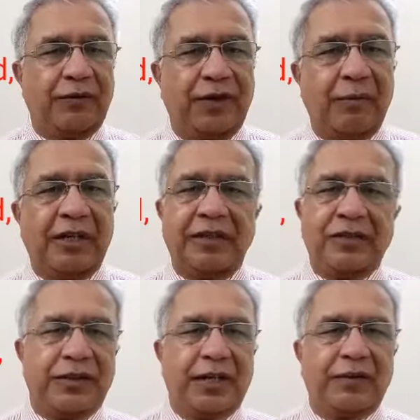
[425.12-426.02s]
very family
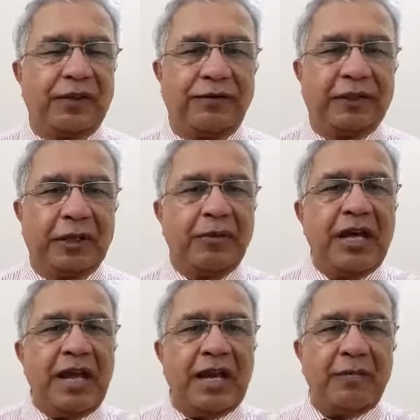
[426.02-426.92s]
instead of leaving them
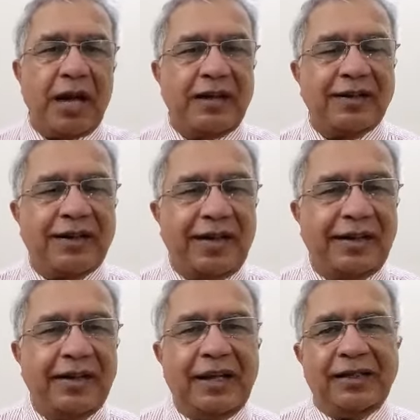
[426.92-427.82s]
and marrying
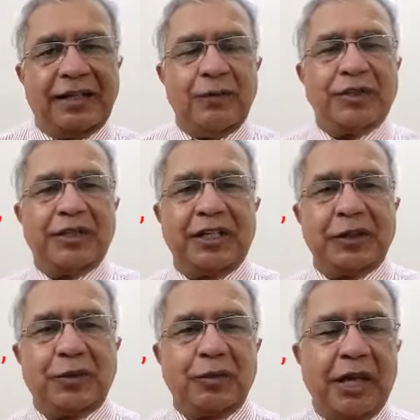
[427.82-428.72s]
again. Same is the
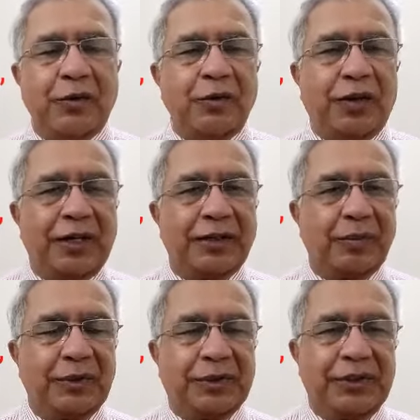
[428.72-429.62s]
case with Mehru, for
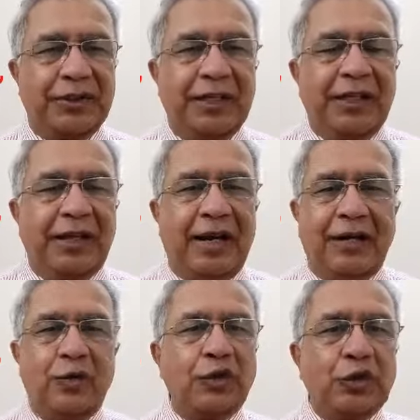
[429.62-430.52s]
example. She
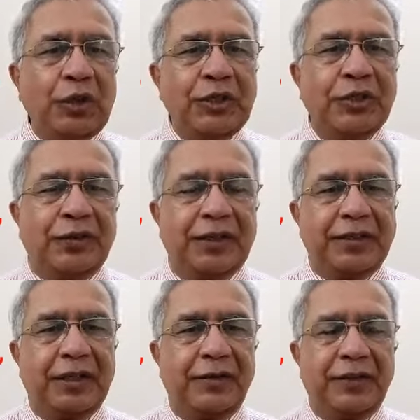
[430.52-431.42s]
had no choice of
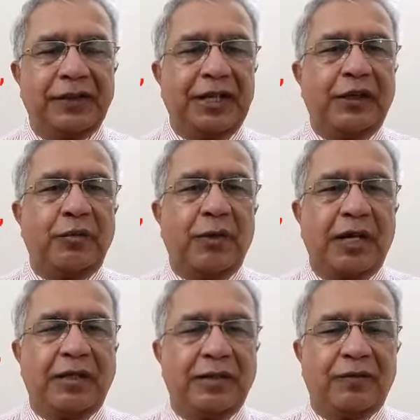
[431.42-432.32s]
herself, and she had to
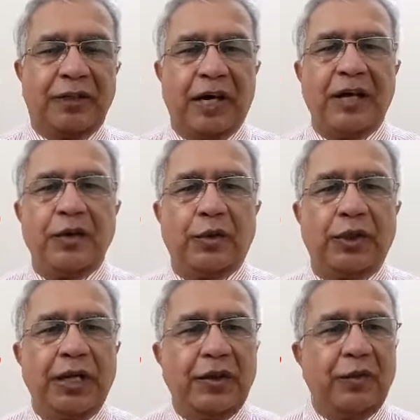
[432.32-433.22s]
marry someone
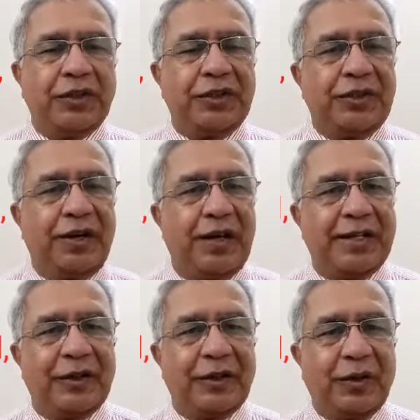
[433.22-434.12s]
unknown, which she didn't
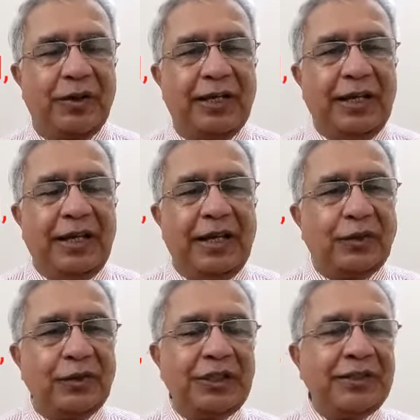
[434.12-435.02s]
like at all. And
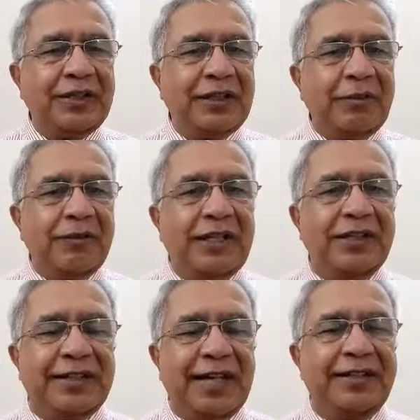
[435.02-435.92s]
so these are some of the
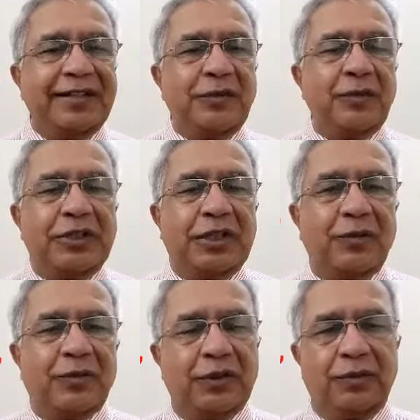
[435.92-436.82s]
instances which
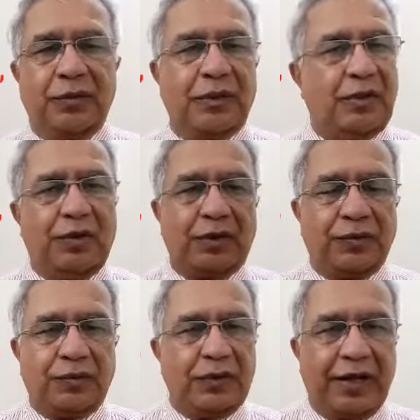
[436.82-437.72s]
give a lot
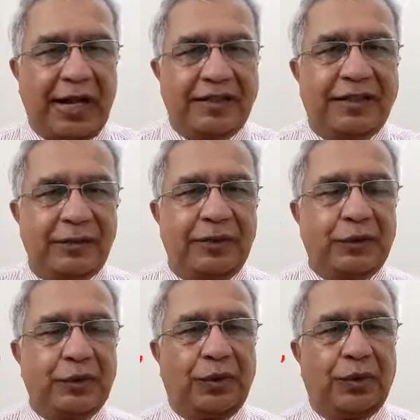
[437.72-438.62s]
of light they will
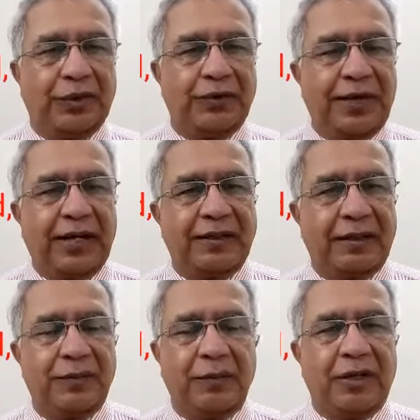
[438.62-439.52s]
throw on the fact
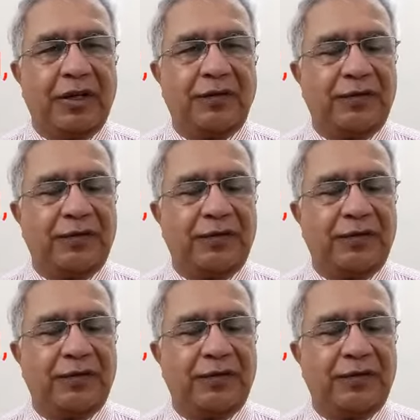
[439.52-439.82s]
that women